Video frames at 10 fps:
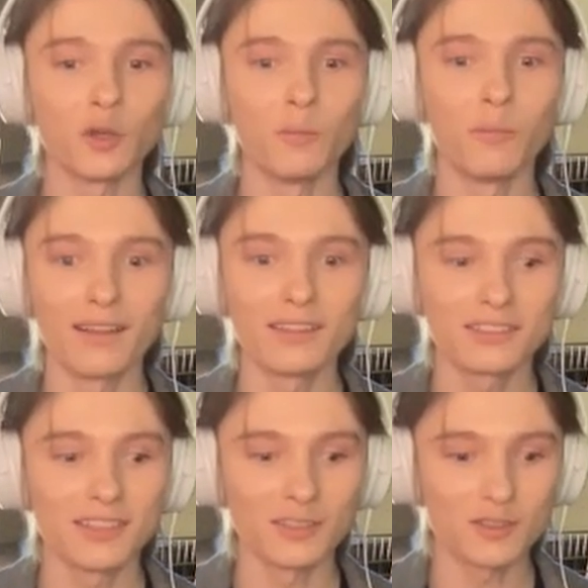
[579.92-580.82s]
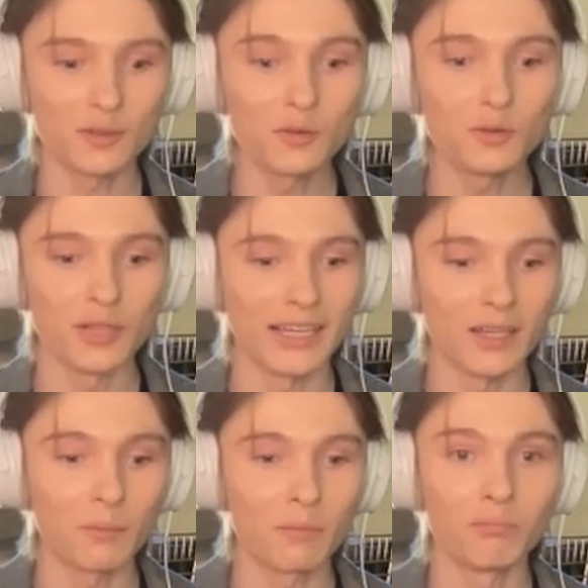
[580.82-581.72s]
So balancing too,
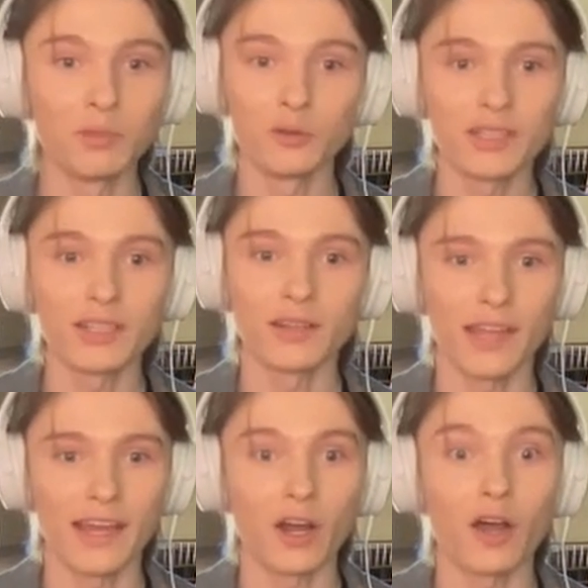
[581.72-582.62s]
like building that